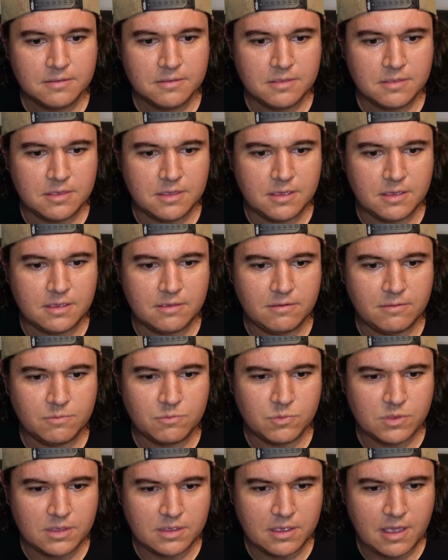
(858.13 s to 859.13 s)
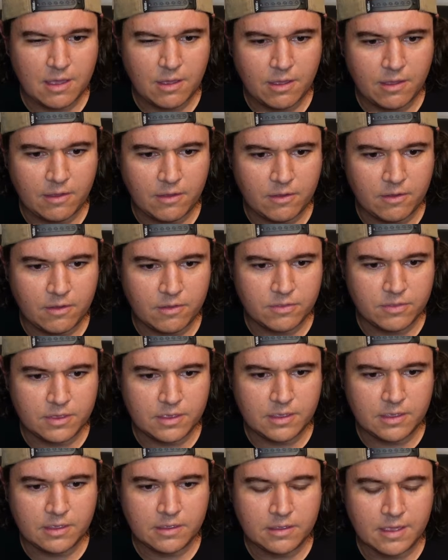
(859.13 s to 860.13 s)
The
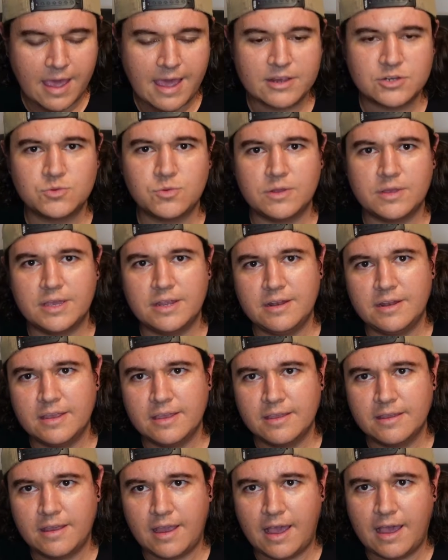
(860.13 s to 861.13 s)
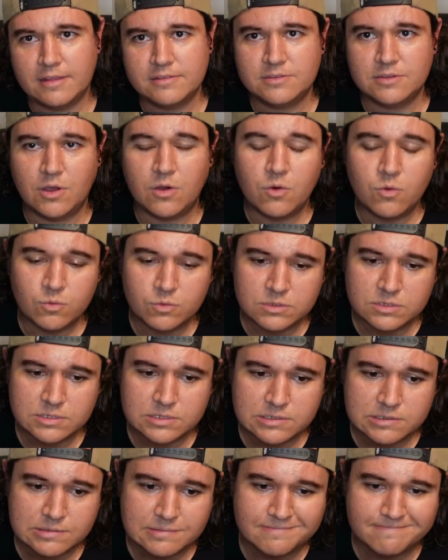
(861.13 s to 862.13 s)
actual ending, I
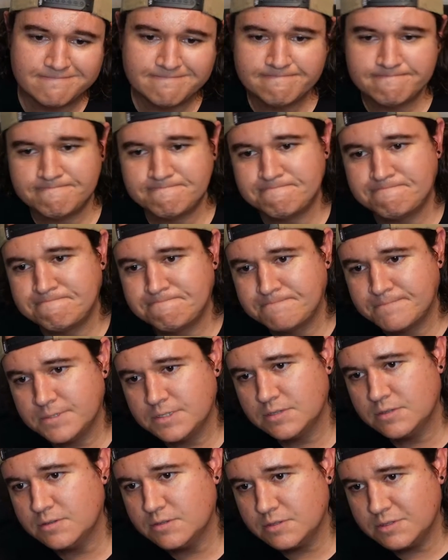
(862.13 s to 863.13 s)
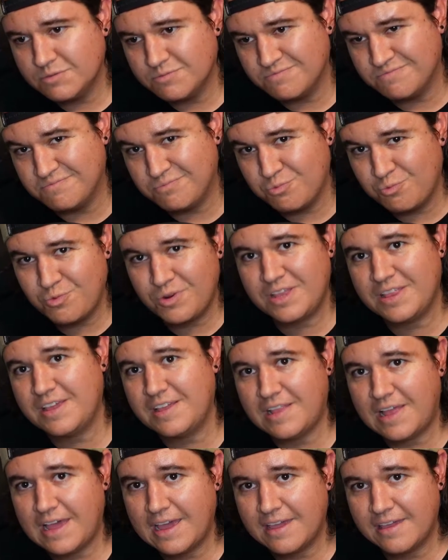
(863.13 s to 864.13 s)
don't really
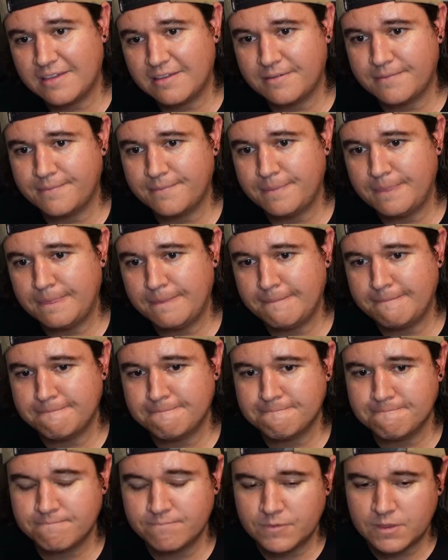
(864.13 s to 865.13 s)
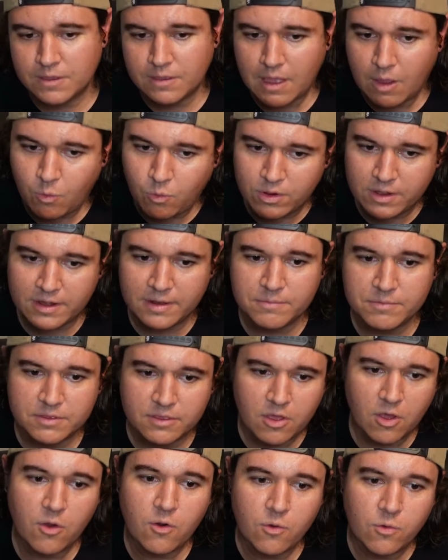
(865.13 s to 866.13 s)
like. I wanted him to
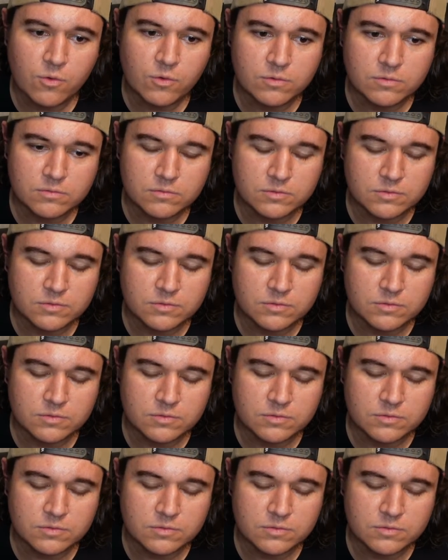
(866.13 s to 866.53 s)
go